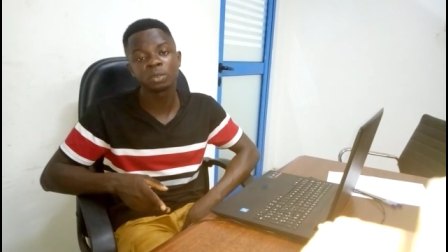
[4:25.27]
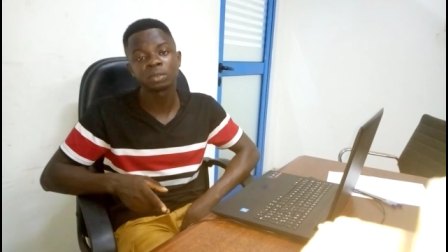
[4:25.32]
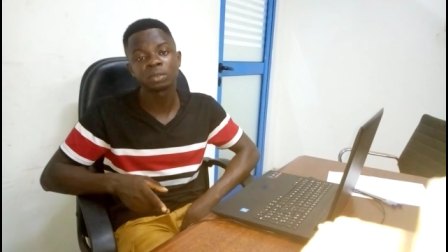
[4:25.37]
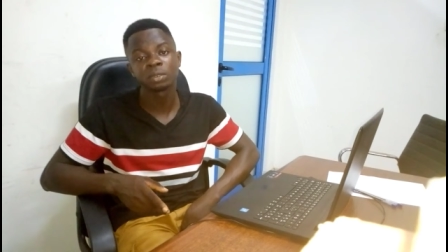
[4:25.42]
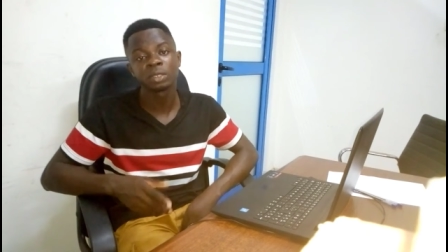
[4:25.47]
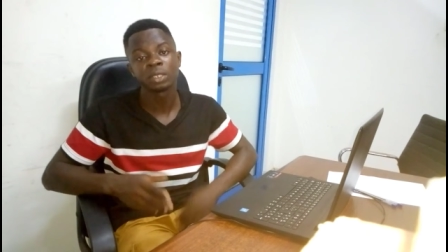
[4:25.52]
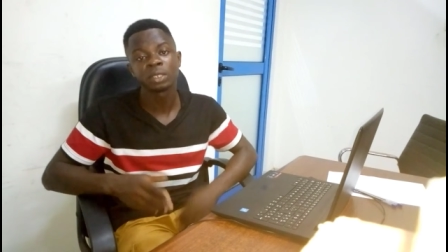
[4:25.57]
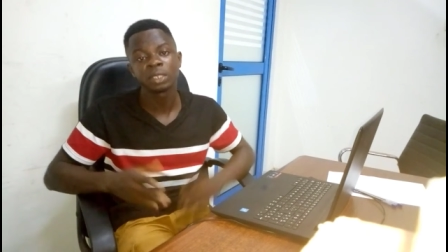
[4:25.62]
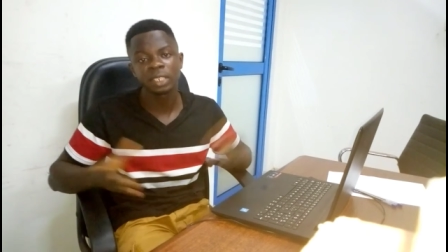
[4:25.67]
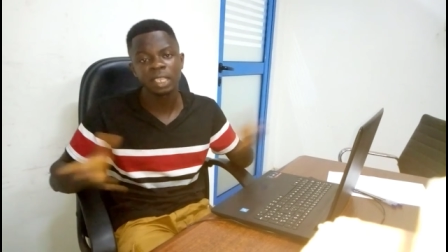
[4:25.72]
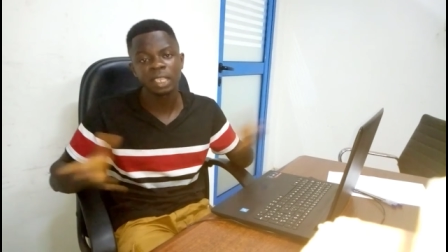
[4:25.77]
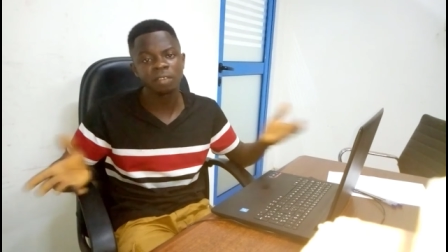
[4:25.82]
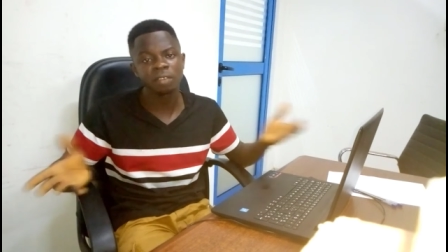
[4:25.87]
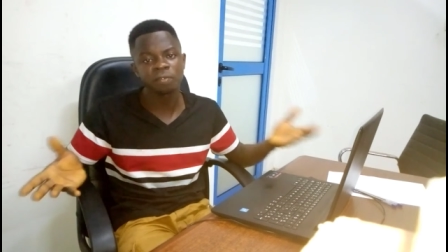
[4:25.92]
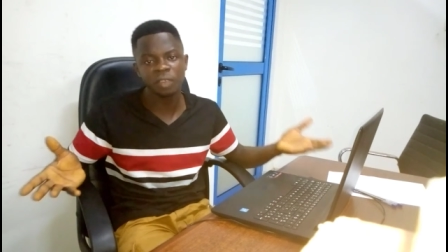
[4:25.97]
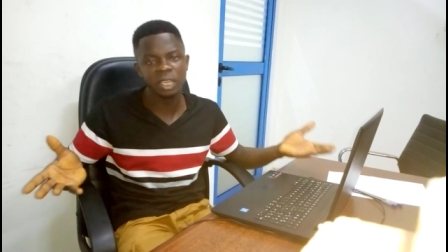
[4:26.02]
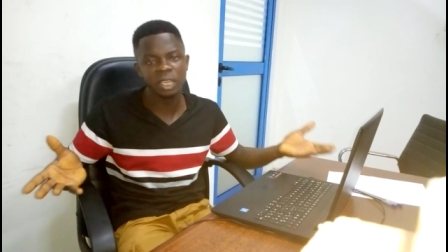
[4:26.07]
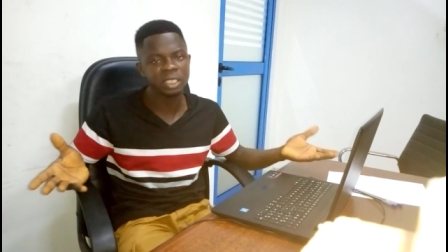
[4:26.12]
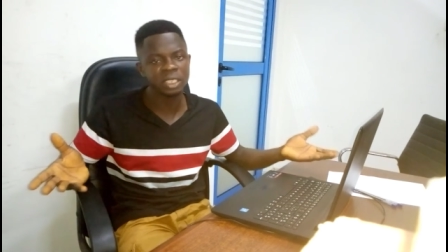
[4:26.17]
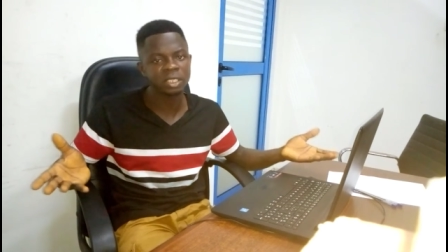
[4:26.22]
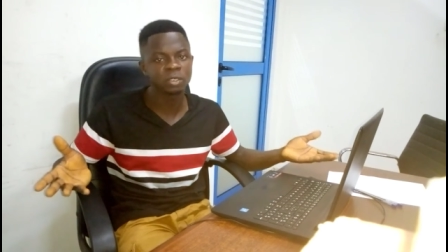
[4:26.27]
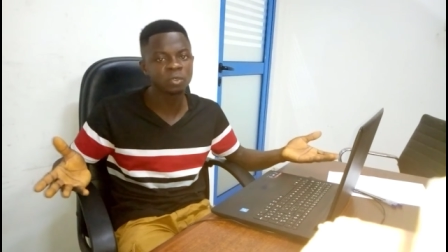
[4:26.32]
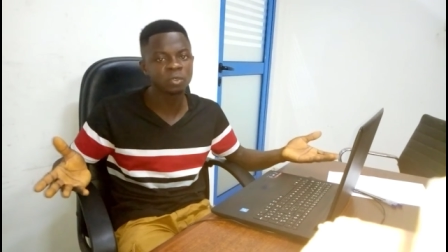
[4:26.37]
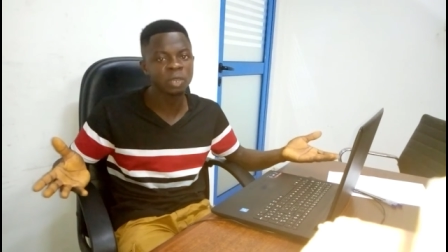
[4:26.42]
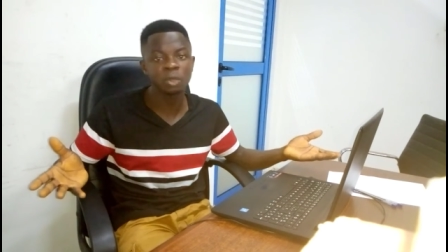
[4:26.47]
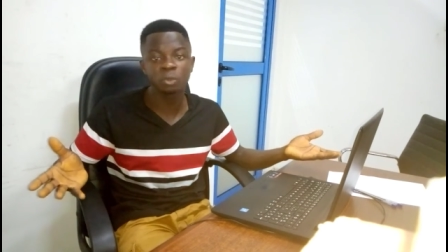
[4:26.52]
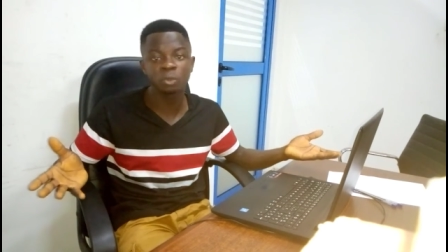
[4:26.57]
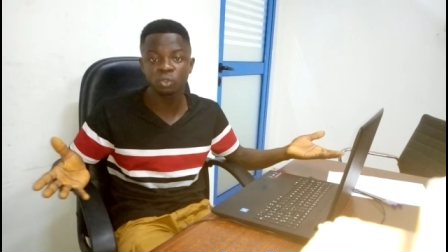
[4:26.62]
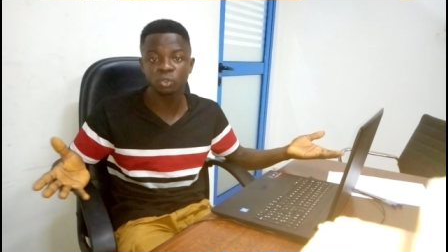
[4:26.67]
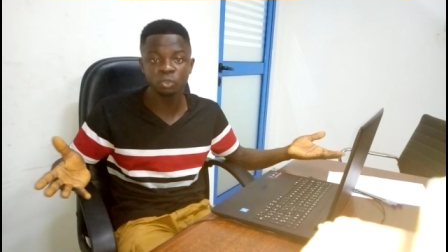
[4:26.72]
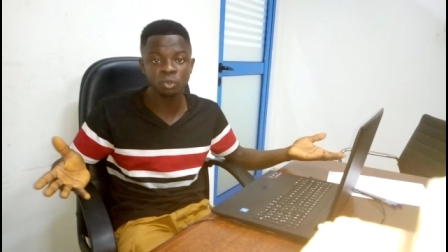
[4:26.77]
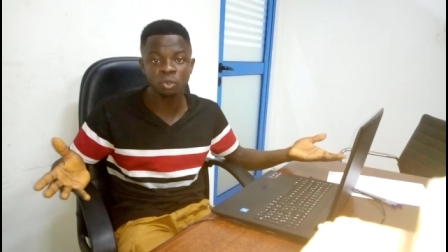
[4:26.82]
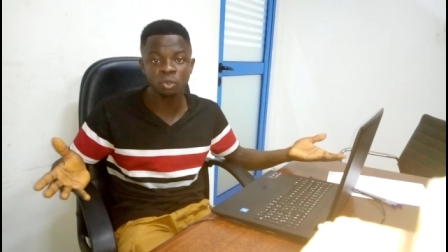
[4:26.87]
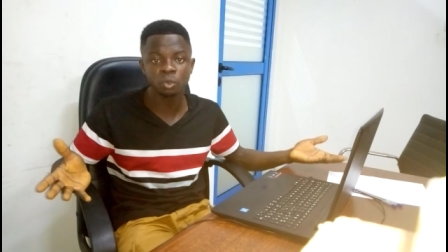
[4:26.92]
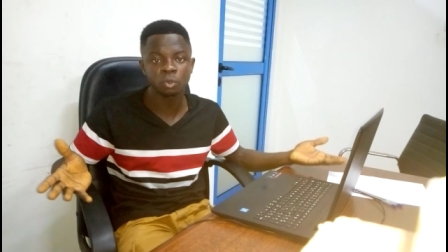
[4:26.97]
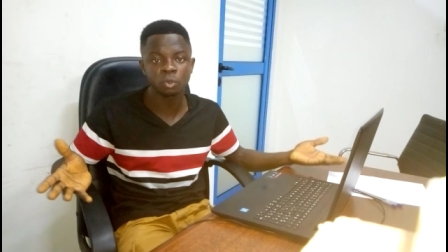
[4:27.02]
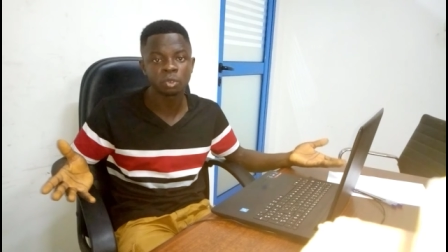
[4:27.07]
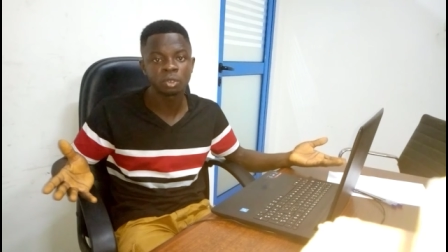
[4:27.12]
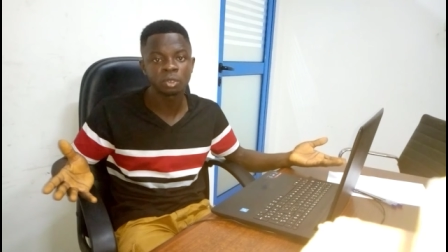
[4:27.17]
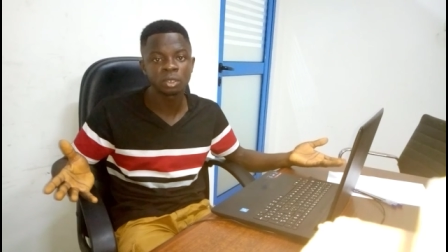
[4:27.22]
to get more
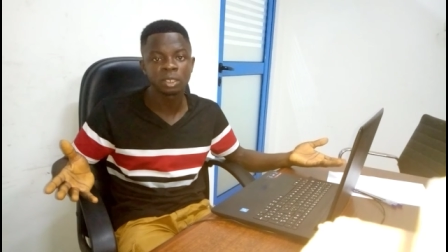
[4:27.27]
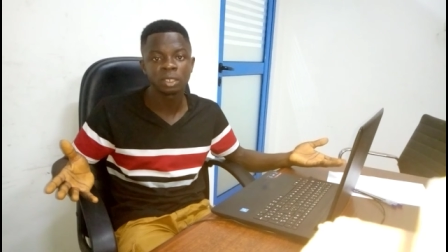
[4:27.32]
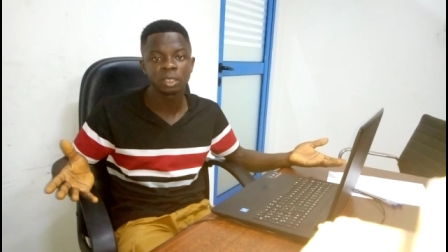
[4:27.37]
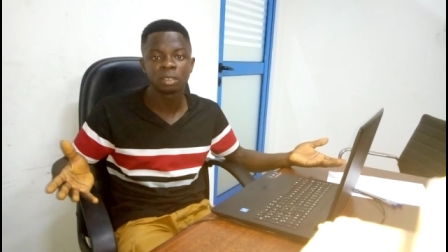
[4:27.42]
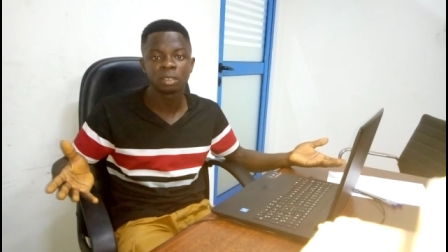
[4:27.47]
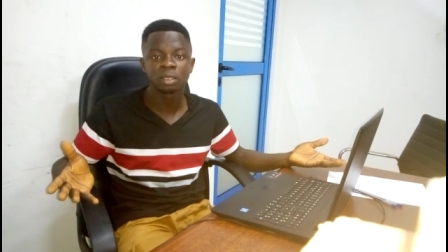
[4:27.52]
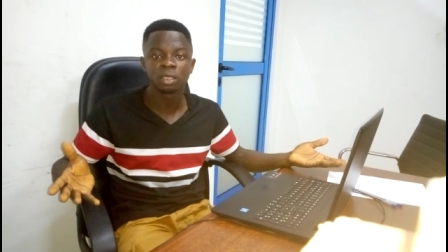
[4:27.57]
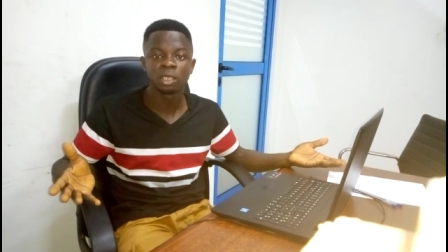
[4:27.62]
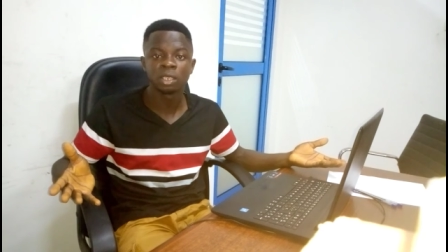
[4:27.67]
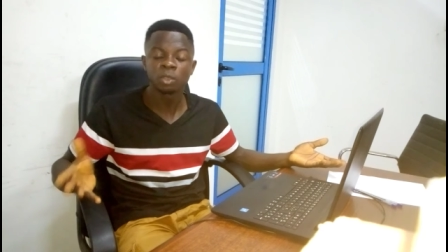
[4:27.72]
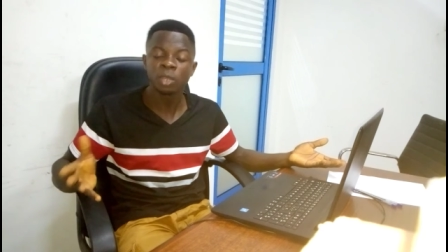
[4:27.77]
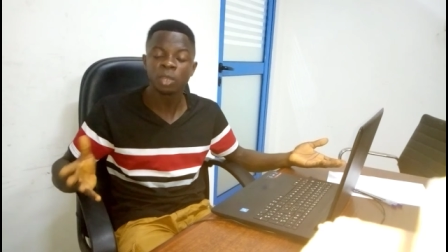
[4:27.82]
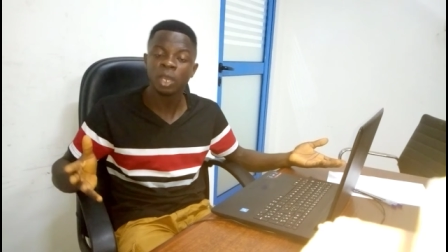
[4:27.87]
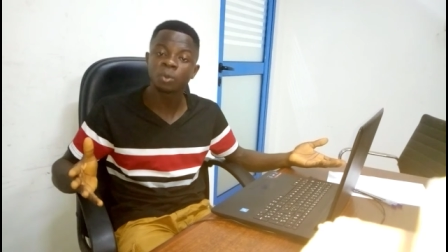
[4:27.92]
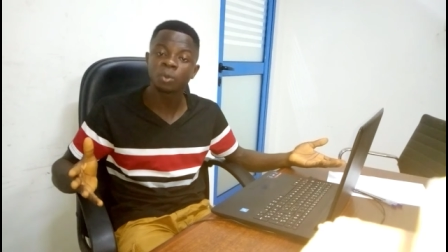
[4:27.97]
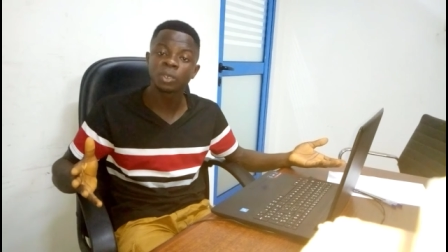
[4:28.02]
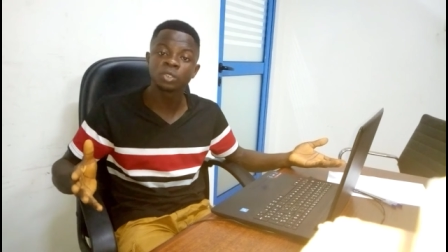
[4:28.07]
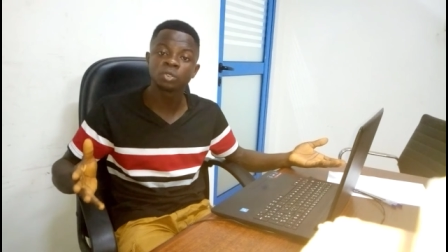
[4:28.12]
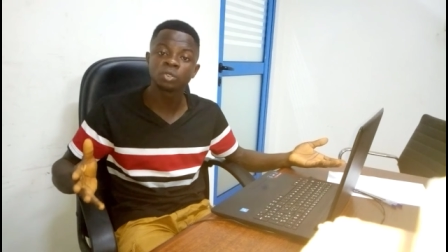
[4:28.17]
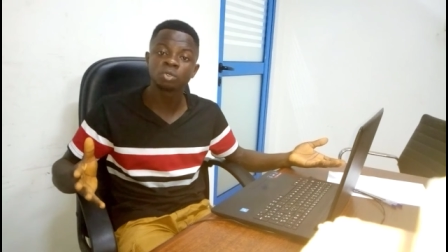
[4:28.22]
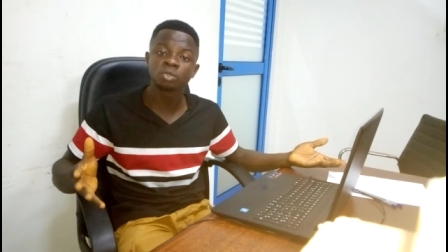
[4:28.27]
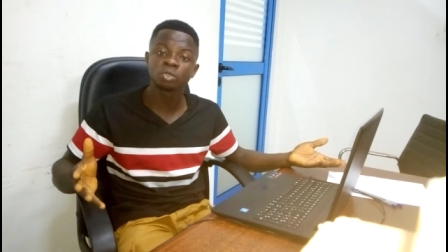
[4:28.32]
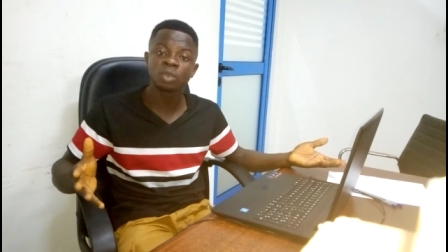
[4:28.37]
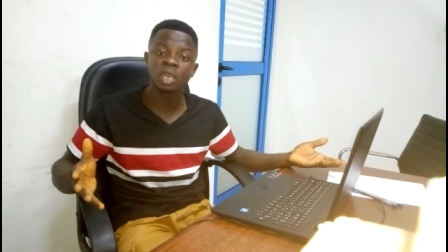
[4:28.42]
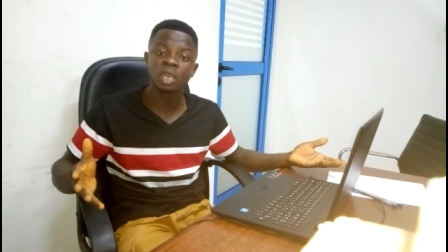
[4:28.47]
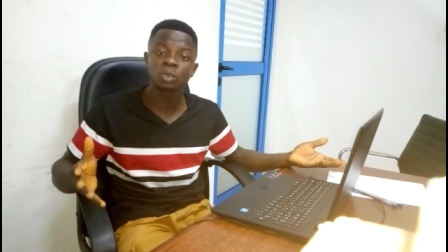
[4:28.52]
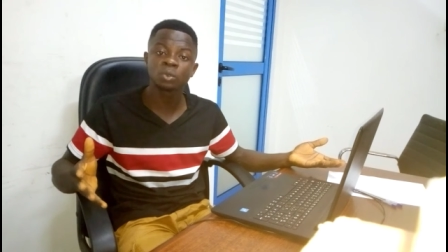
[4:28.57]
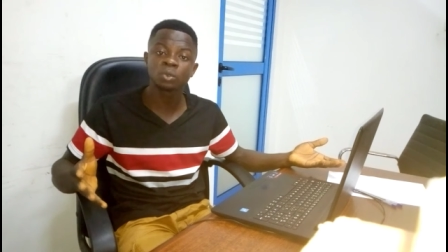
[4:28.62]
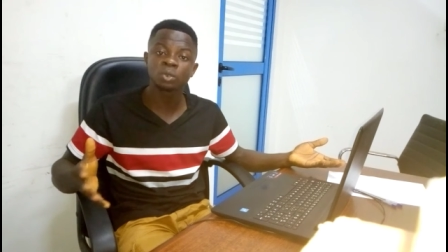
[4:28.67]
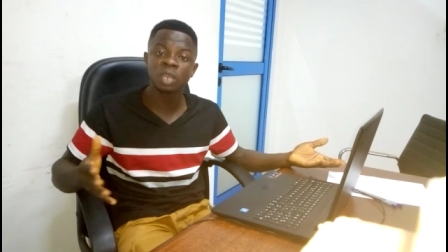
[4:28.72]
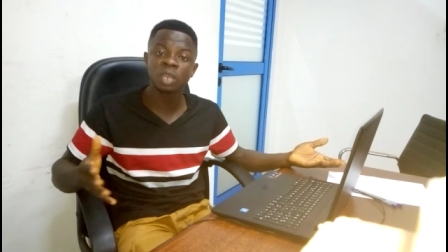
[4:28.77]
views always and be growing fast